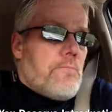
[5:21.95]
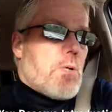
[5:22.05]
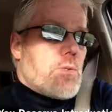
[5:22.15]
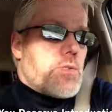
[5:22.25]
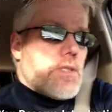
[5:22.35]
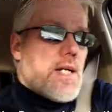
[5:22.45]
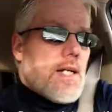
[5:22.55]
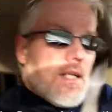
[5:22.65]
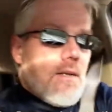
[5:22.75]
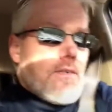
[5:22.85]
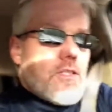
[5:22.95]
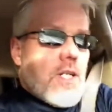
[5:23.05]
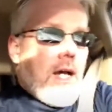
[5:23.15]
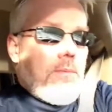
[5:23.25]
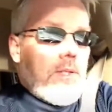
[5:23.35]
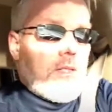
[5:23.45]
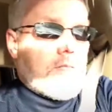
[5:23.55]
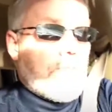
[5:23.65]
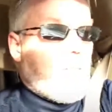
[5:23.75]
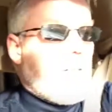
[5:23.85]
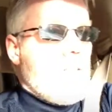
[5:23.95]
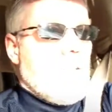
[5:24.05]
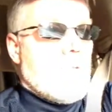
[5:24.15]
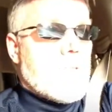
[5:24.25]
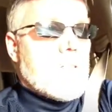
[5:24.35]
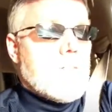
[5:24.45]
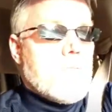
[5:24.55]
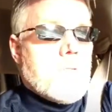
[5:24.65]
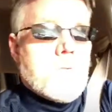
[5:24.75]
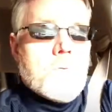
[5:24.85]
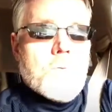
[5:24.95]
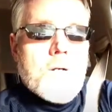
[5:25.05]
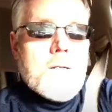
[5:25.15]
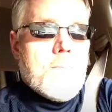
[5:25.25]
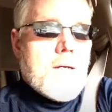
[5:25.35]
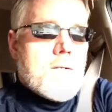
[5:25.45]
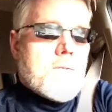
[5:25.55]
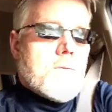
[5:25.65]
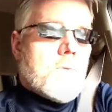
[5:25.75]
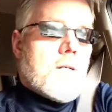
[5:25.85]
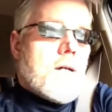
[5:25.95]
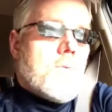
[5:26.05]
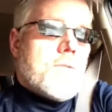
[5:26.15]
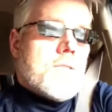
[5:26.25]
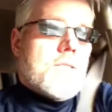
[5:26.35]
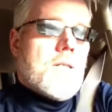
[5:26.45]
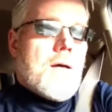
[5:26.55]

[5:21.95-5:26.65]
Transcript: post 9/11 GI Bill is very lucrative, way better than when I was